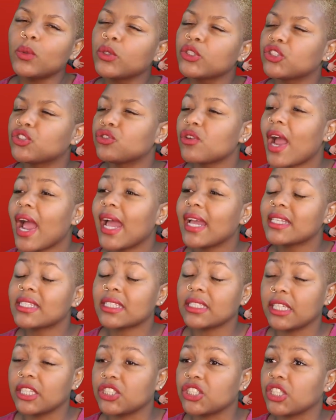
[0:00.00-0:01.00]
was dry
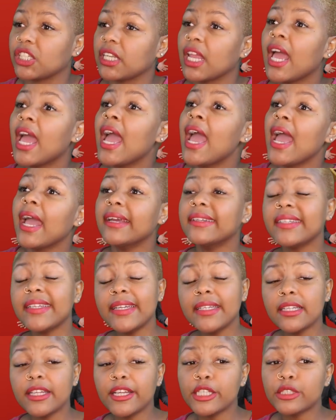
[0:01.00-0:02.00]
snitching. And
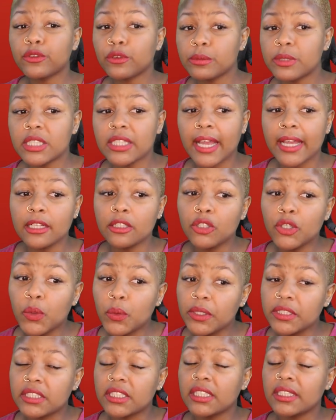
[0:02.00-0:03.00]
Nina is from St.
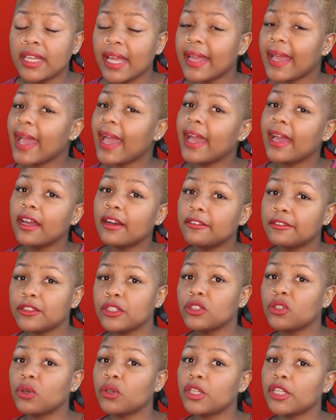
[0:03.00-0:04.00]
Louis, and they have,
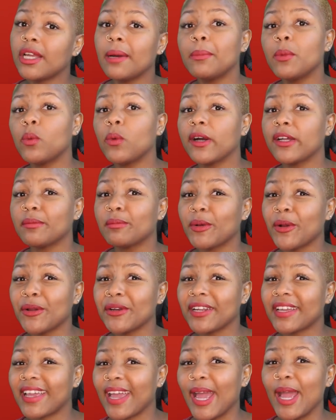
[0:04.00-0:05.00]
you know, the #1
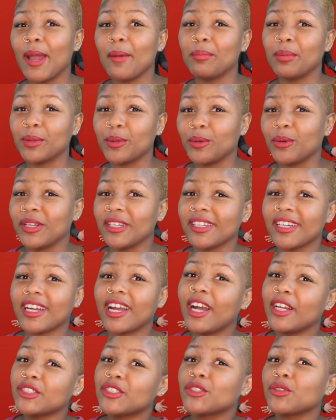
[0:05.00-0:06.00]
murder capital in the
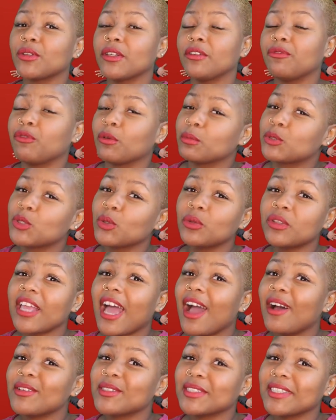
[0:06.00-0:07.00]
country from
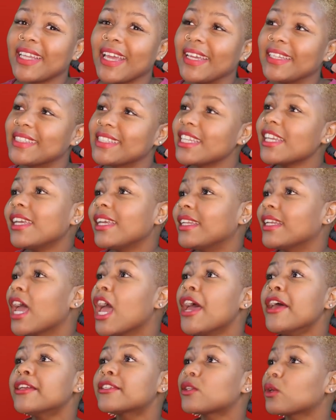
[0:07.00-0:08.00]
2018.
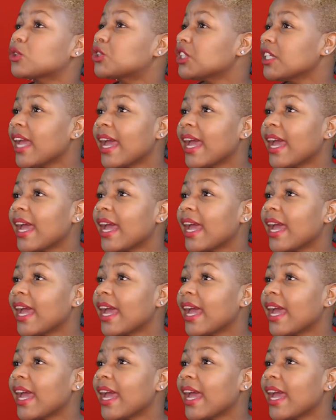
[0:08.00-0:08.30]
So she